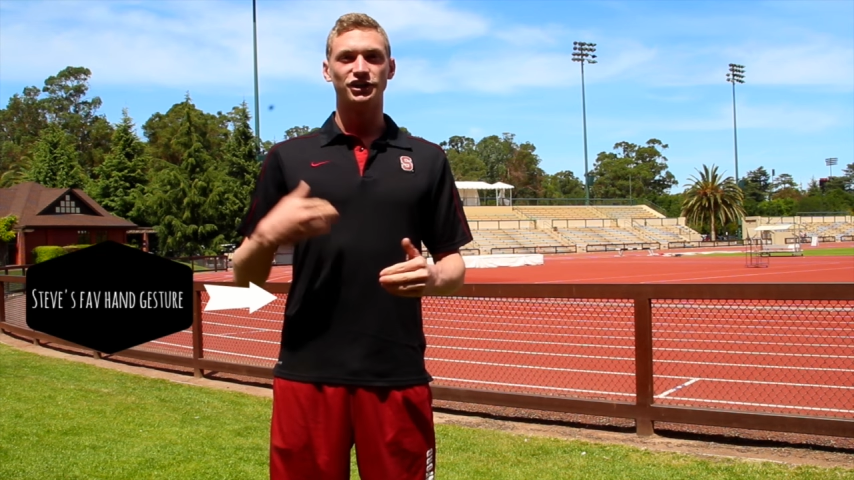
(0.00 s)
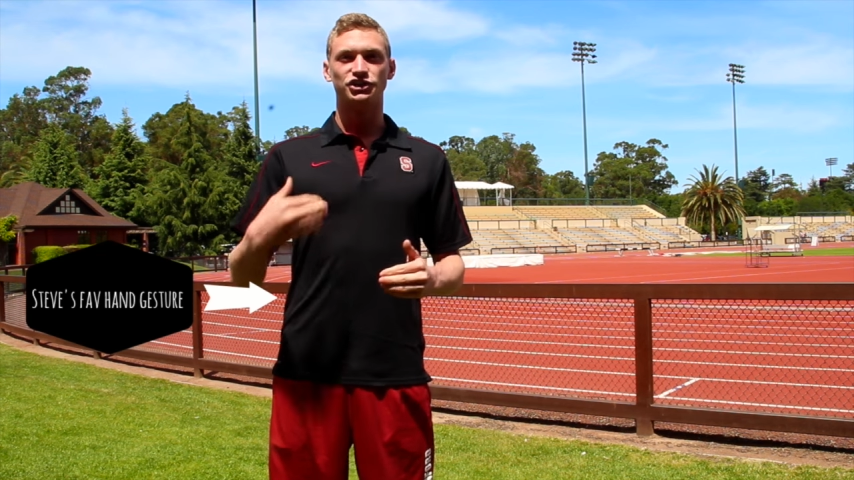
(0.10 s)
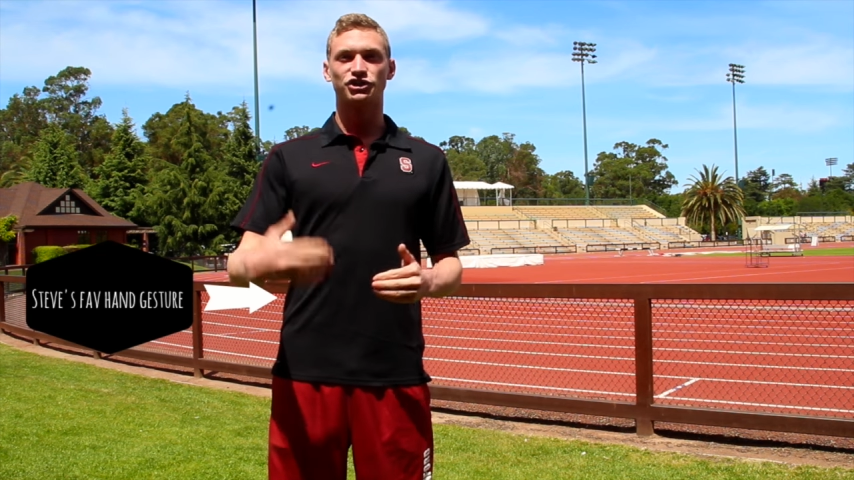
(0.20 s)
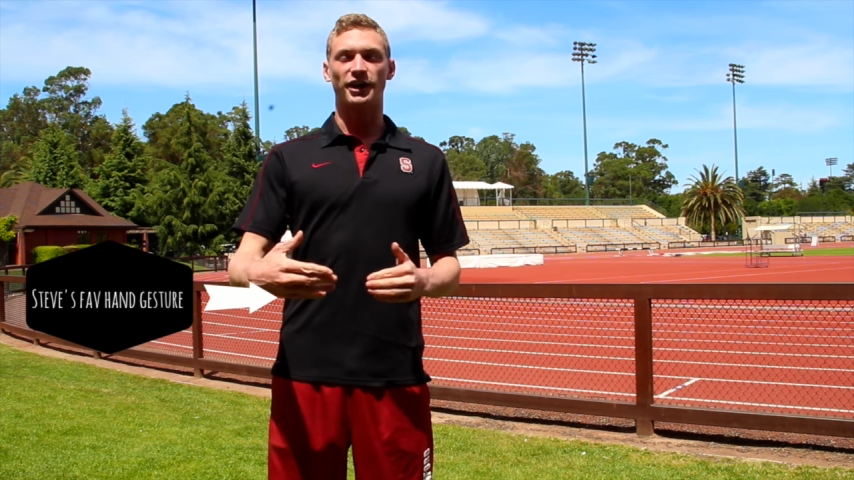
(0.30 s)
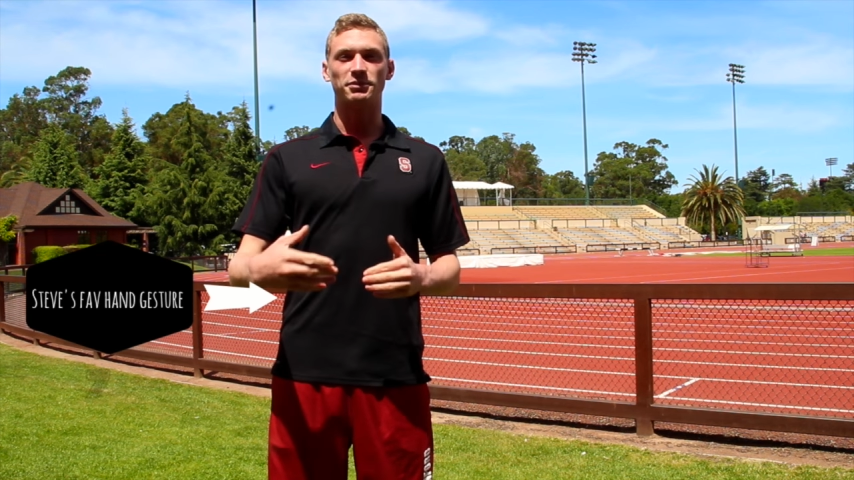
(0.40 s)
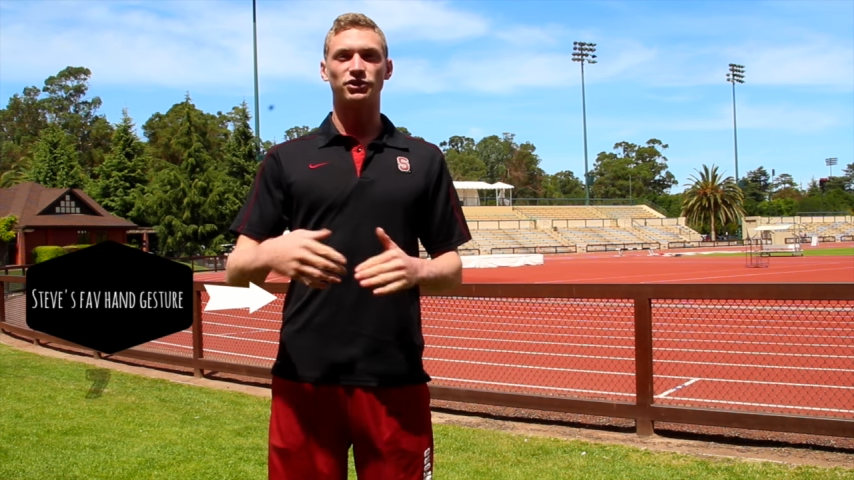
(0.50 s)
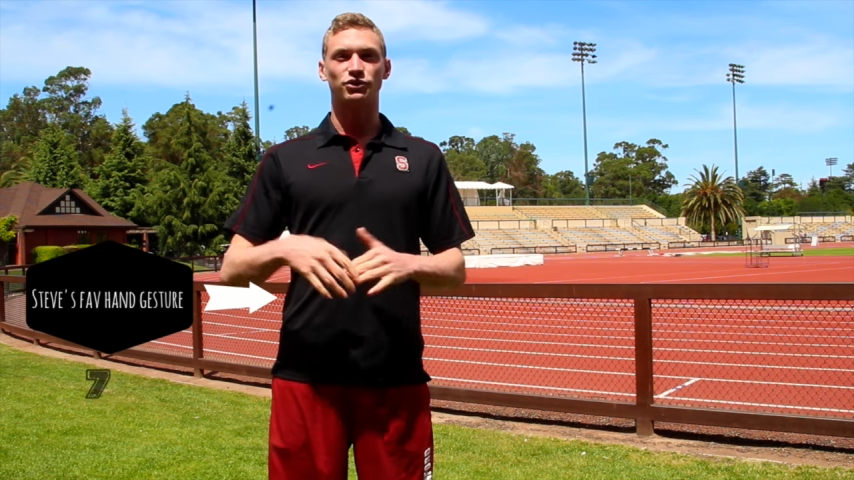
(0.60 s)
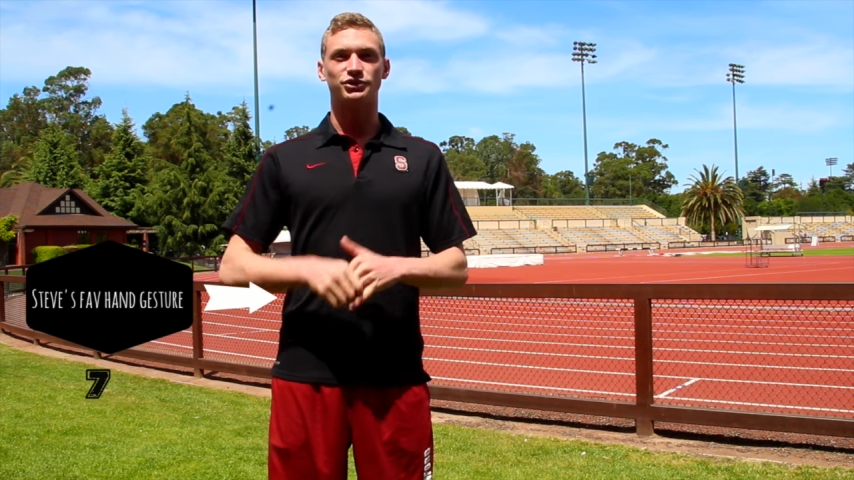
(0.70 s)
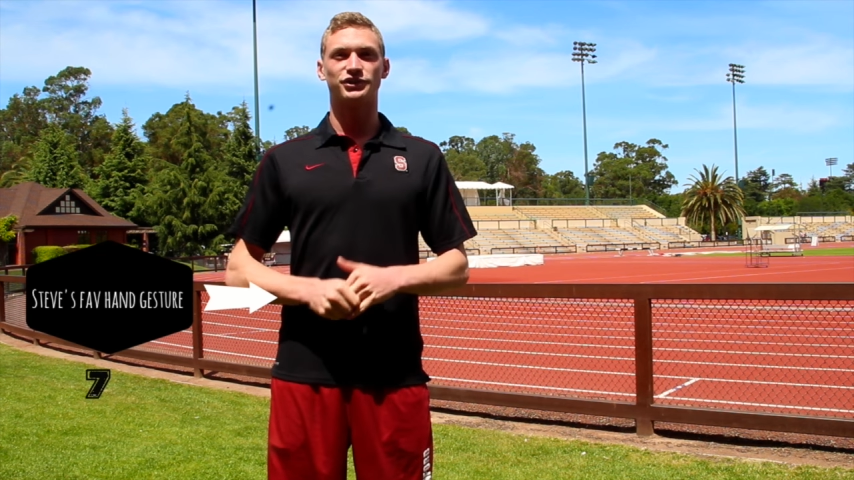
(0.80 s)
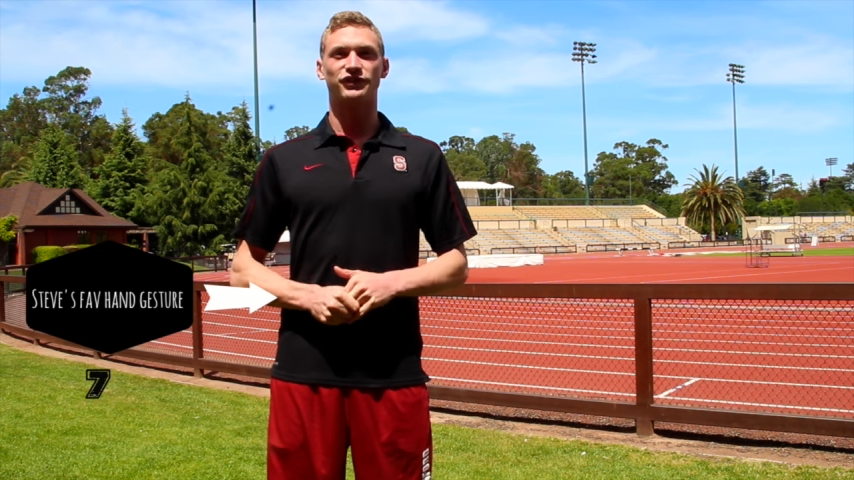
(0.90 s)
scraping
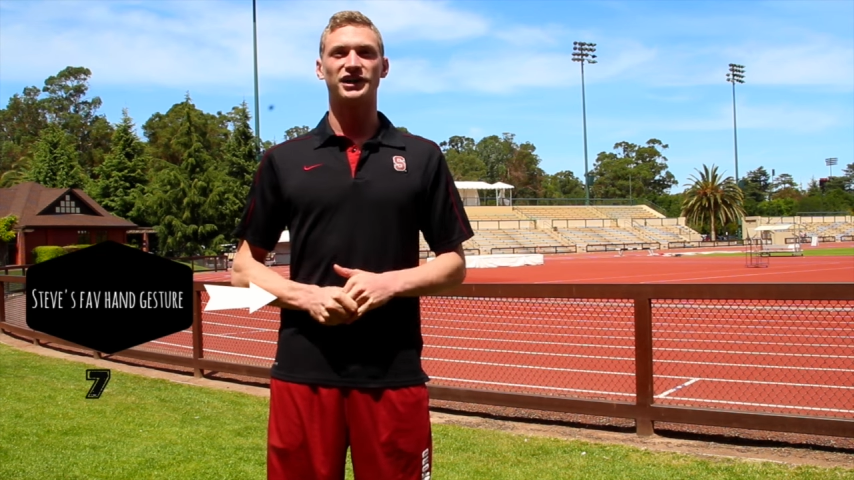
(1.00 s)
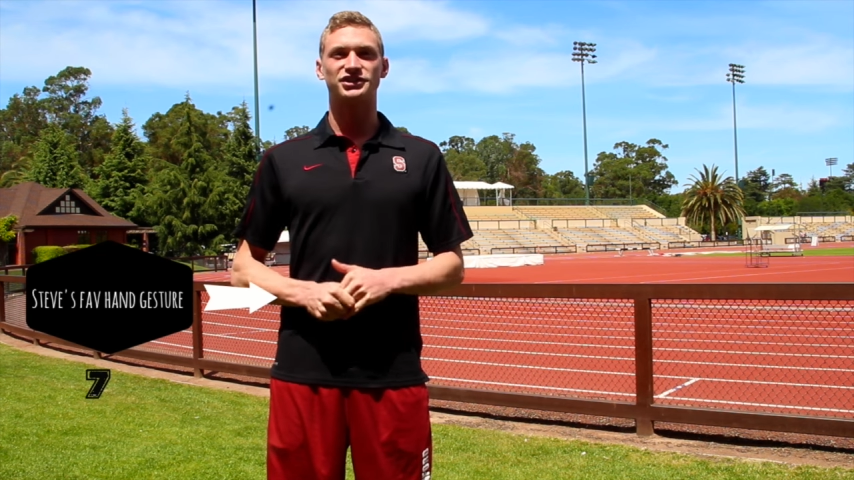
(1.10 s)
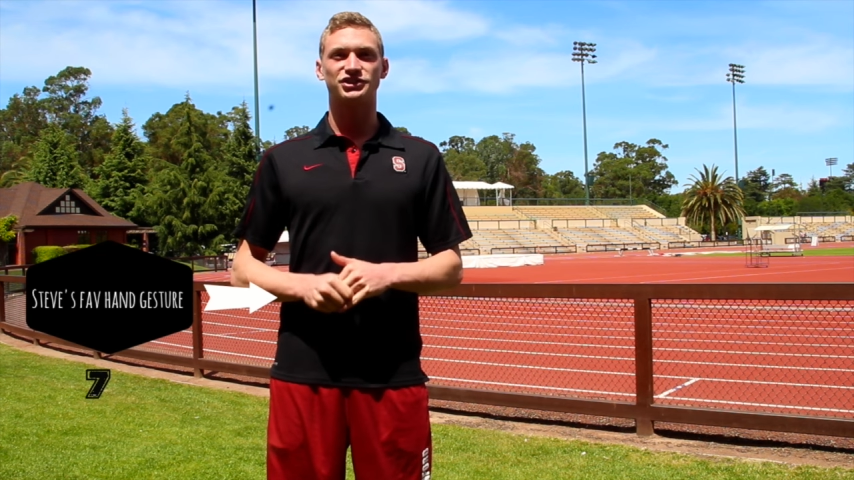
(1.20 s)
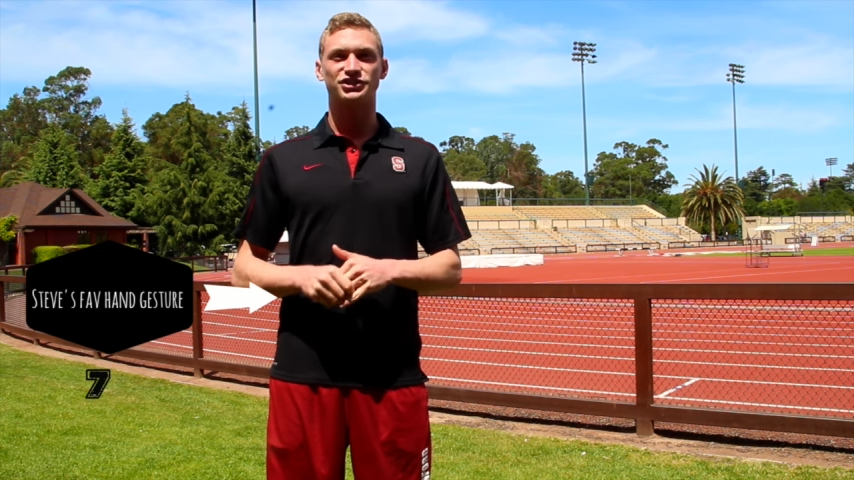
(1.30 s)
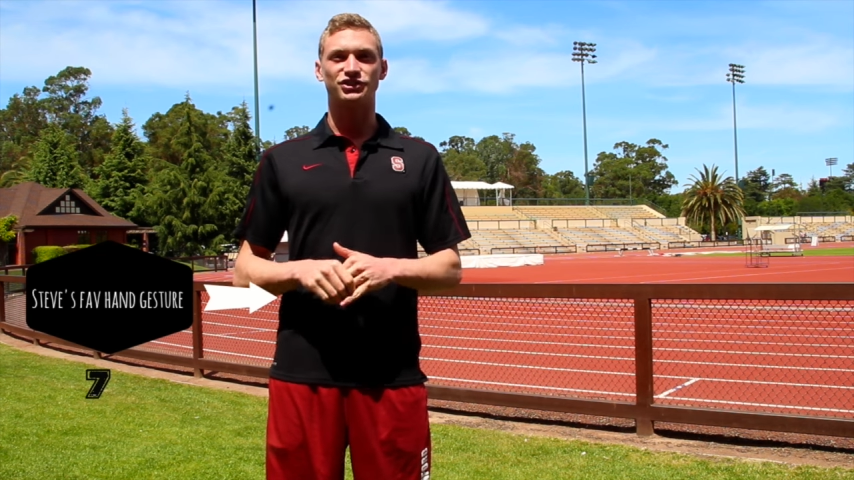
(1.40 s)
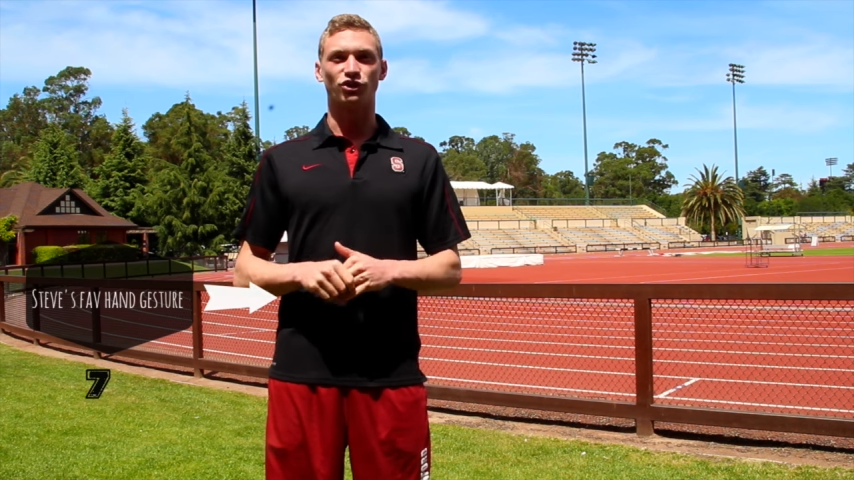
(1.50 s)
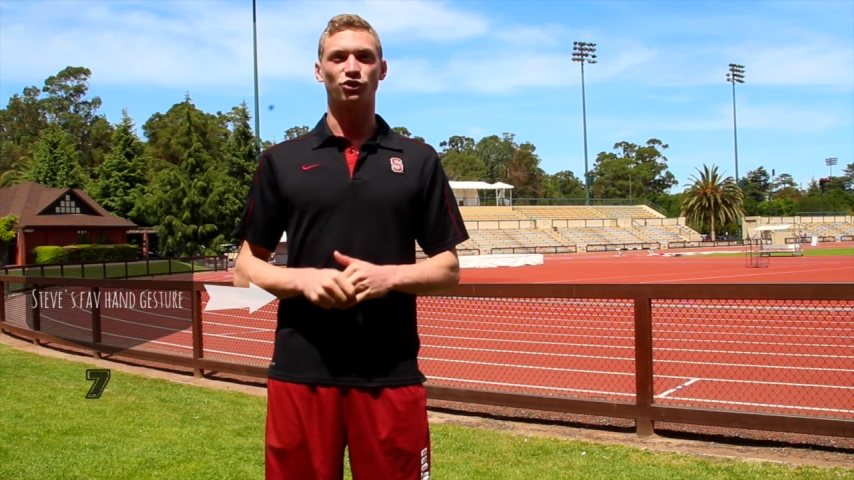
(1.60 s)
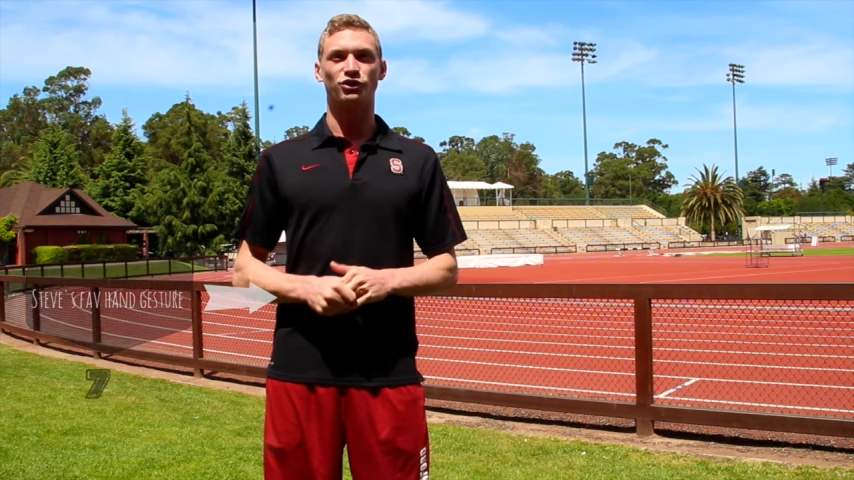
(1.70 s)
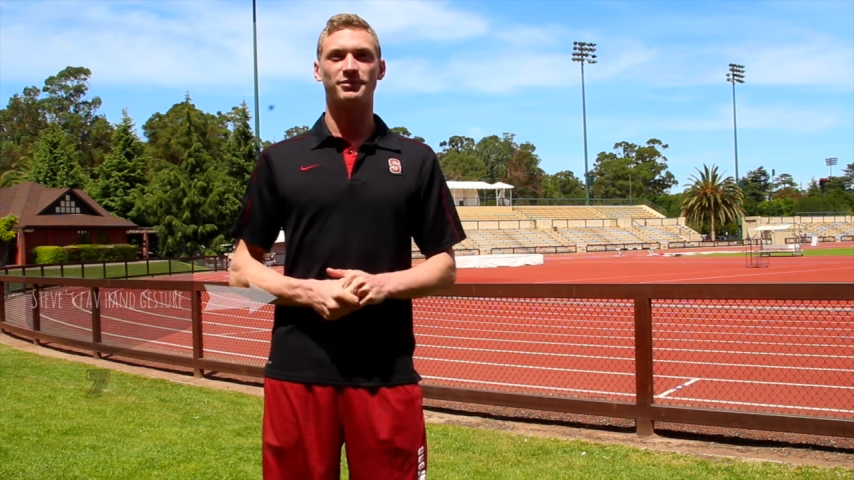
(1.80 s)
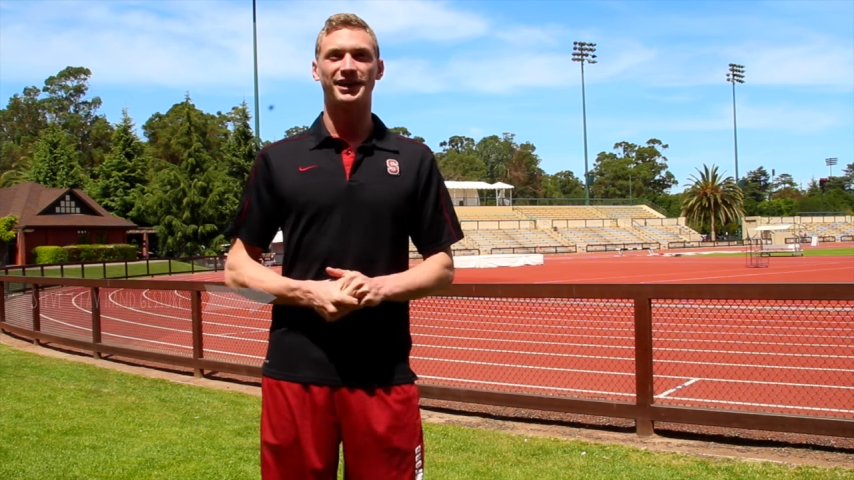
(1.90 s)
through as the fastest
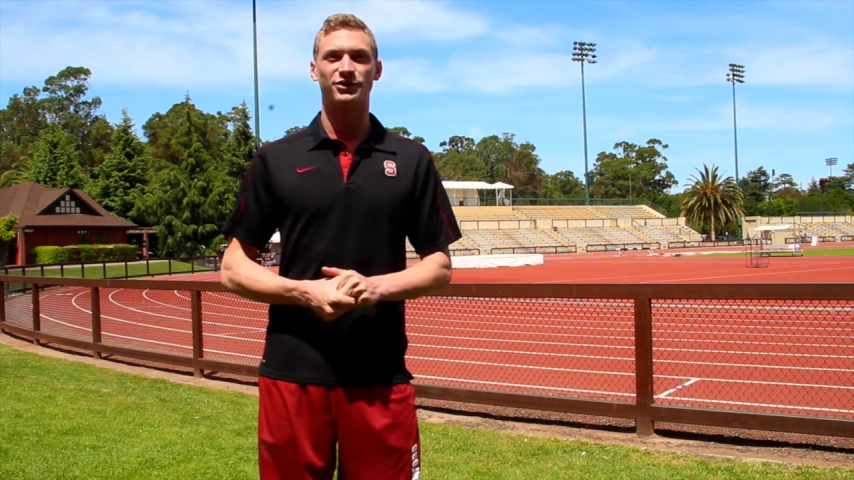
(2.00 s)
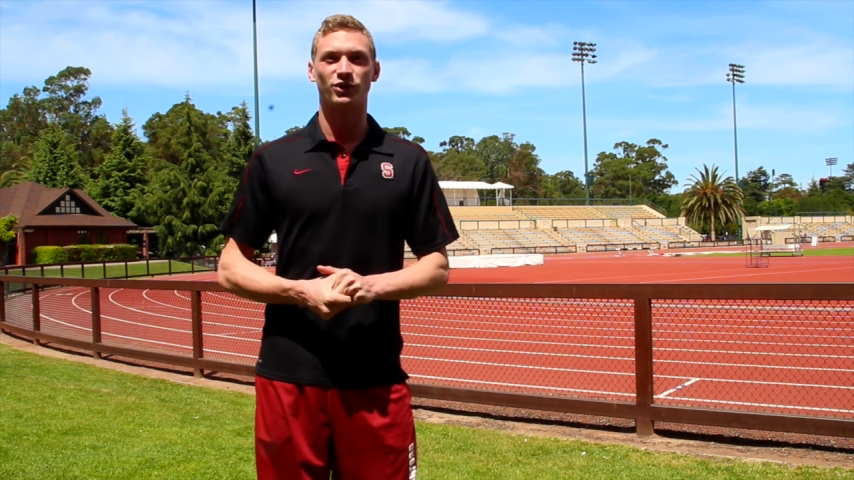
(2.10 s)
non-automatic